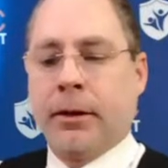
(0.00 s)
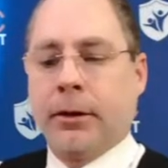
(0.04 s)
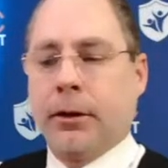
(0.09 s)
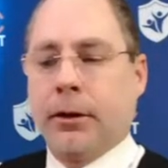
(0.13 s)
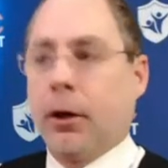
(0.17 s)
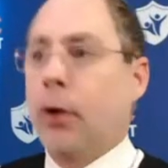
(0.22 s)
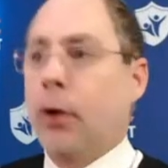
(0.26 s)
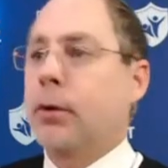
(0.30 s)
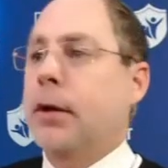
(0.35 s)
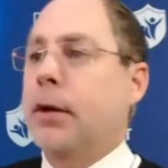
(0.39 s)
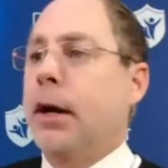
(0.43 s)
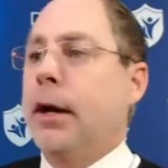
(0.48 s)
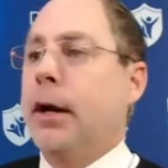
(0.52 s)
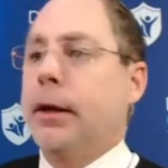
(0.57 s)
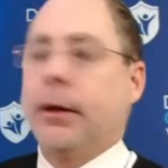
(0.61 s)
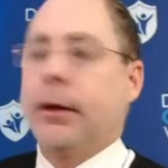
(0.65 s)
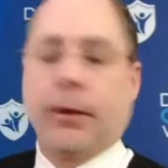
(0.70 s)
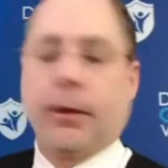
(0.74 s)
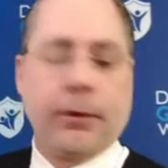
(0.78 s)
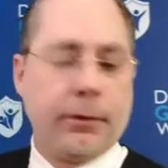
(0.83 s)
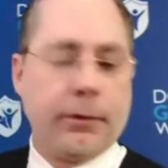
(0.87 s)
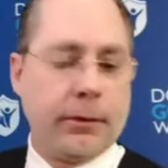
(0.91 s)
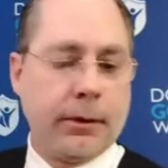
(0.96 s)
Okay.
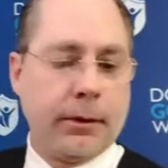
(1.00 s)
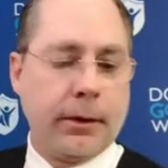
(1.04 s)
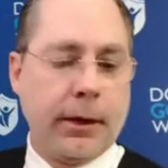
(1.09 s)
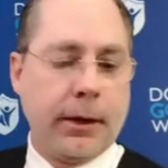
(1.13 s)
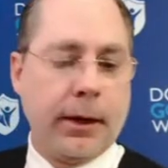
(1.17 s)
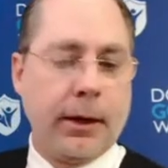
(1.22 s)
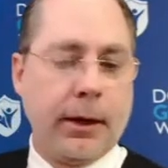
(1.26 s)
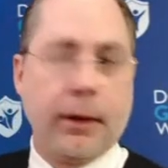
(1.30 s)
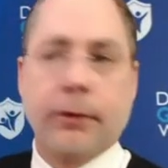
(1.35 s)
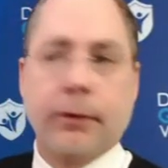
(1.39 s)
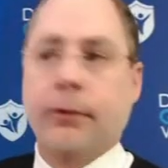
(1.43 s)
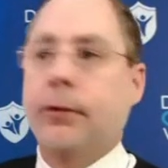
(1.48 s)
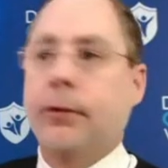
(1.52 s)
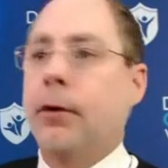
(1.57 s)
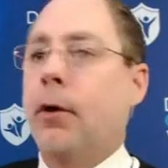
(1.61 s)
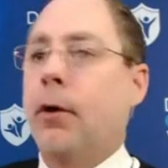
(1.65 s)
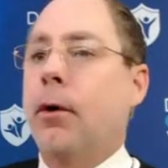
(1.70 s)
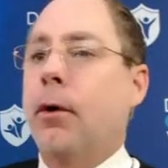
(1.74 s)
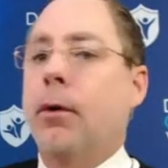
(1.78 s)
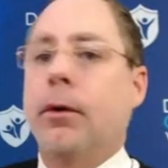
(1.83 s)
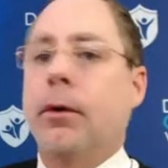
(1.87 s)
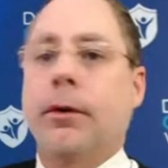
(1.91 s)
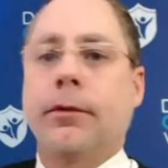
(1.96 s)
And
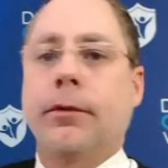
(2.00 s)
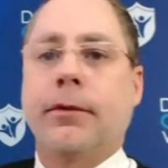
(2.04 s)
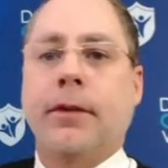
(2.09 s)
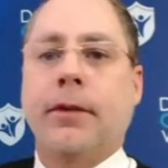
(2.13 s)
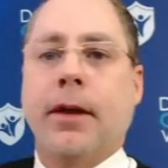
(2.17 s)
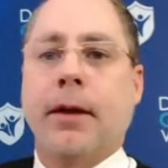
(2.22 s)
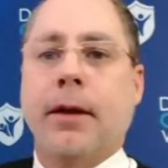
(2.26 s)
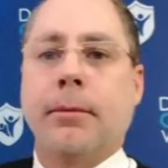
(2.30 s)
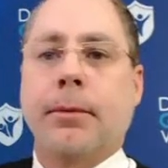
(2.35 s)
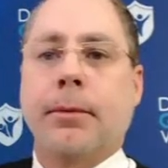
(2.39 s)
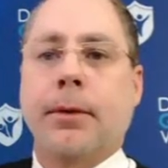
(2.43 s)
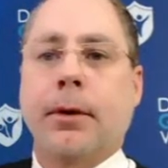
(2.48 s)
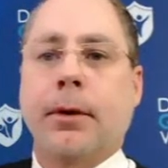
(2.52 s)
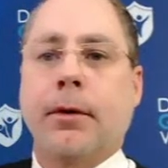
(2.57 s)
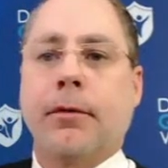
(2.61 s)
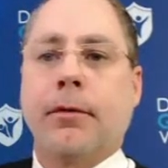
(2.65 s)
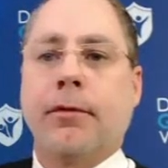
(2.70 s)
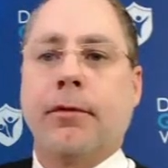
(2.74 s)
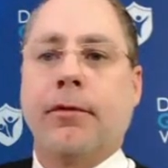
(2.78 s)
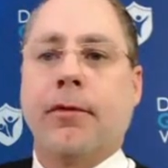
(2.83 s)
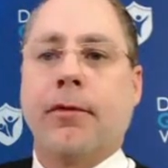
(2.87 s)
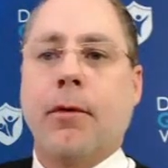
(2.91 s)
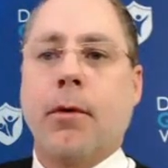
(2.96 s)
so step
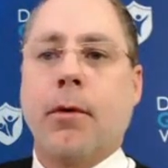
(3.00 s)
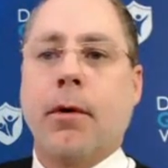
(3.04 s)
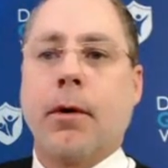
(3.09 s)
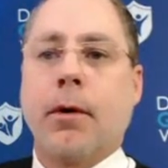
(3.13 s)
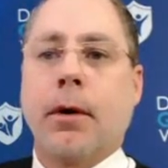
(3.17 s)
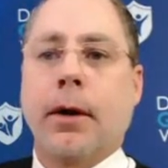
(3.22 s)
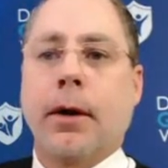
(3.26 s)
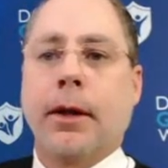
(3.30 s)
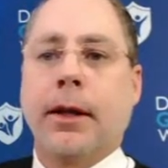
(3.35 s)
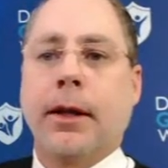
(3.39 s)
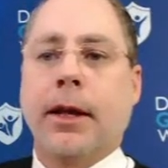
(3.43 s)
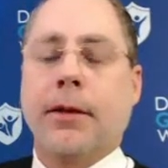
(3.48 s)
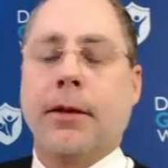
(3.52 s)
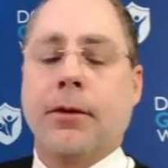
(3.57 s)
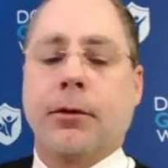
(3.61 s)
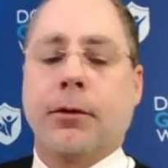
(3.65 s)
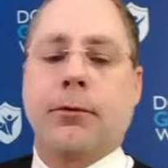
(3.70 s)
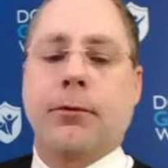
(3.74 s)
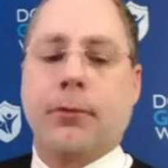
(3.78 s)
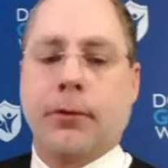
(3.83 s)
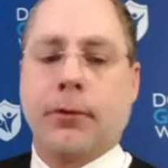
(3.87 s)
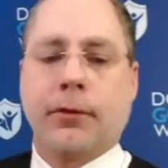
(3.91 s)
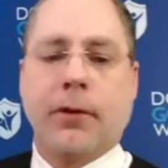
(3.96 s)
4, and again,
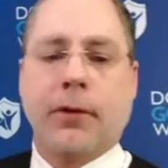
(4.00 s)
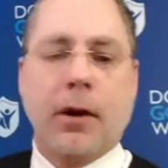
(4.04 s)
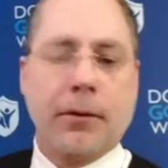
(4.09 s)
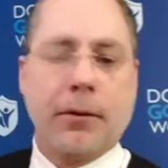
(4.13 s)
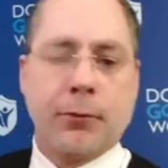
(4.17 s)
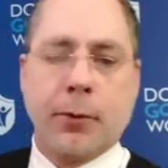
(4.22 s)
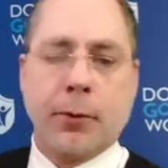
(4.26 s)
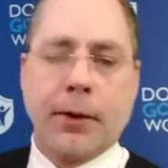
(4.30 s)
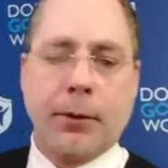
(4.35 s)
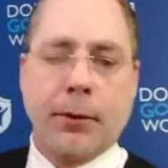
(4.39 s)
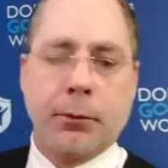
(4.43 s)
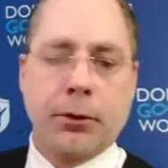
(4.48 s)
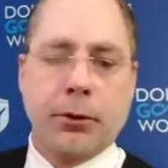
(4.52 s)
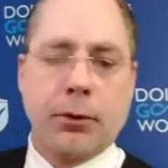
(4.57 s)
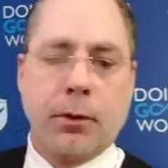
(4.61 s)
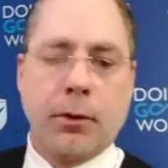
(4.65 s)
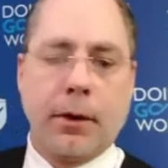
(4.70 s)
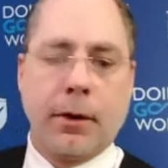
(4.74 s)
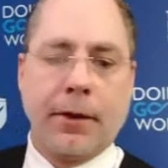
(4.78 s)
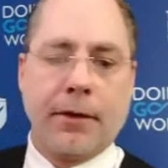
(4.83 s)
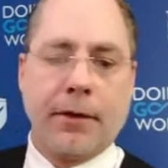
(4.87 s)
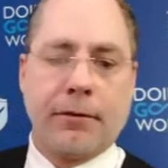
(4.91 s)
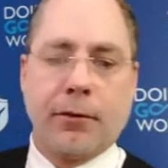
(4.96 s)
there's software that will do all
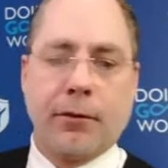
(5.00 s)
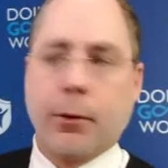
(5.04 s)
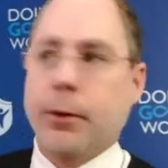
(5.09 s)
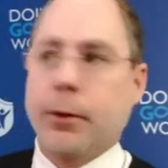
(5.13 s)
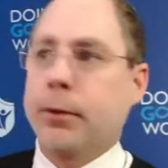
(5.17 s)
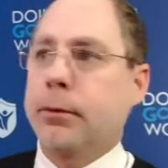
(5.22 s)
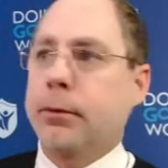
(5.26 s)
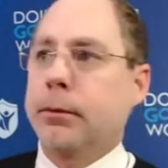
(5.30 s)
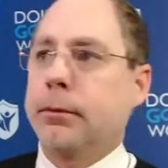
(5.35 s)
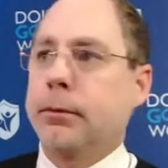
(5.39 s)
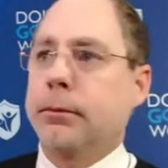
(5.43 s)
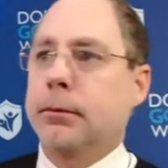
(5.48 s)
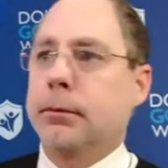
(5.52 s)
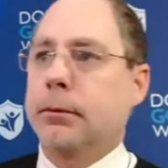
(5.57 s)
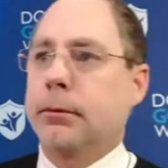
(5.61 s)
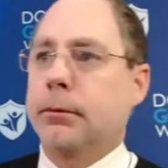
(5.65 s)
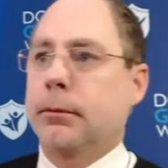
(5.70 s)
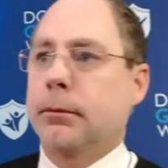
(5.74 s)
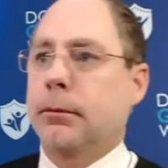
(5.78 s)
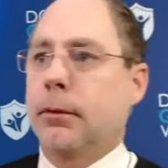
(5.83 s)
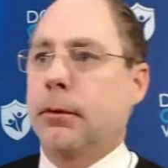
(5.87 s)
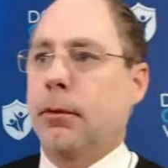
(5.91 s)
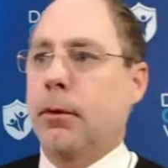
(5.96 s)
that for you,
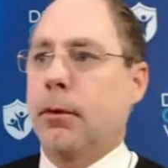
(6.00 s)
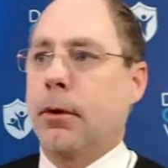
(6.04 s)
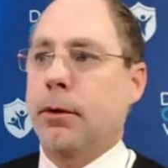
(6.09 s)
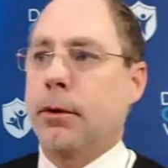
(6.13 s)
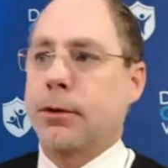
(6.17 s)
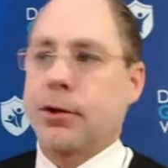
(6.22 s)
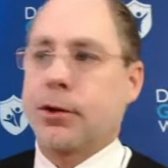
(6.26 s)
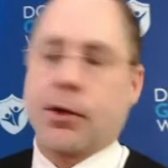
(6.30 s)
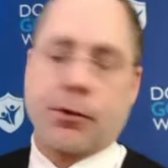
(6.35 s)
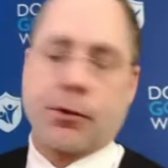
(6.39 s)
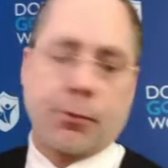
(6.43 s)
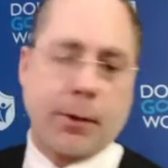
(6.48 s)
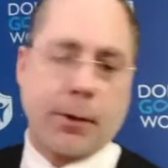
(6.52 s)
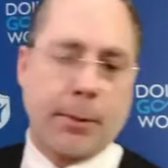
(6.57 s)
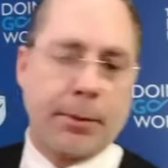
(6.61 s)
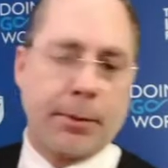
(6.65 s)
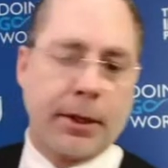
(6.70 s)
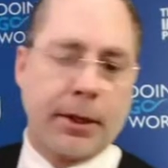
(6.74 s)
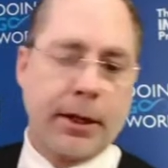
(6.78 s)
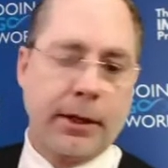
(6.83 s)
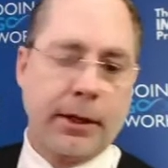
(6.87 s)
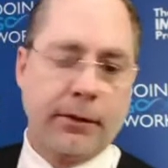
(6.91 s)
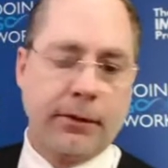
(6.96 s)
or just
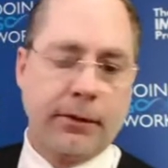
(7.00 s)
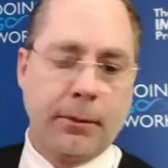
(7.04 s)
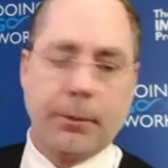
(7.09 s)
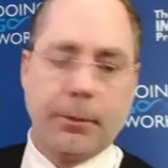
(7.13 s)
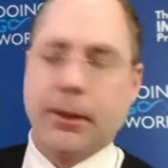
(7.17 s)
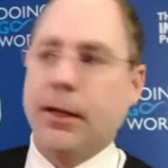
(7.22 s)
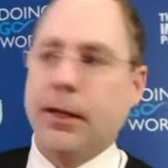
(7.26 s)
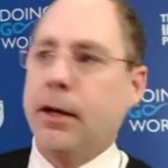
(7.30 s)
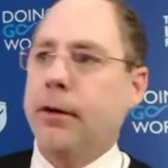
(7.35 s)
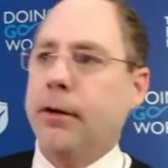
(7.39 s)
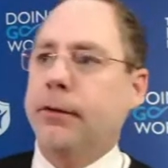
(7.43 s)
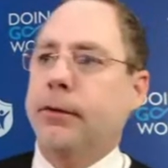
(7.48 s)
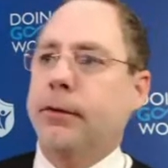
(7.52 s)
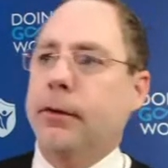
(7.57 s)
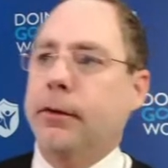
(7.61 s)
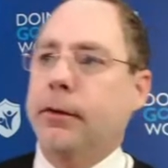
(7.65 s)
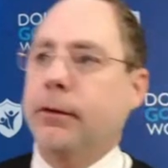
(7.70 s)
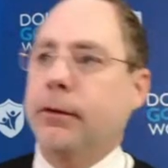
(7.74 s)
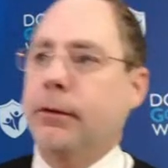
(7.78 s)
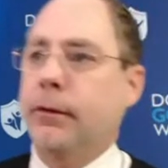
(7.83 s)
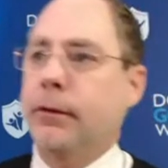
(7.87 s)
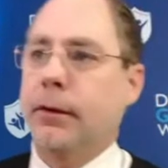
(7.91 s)
replicate somebody else's.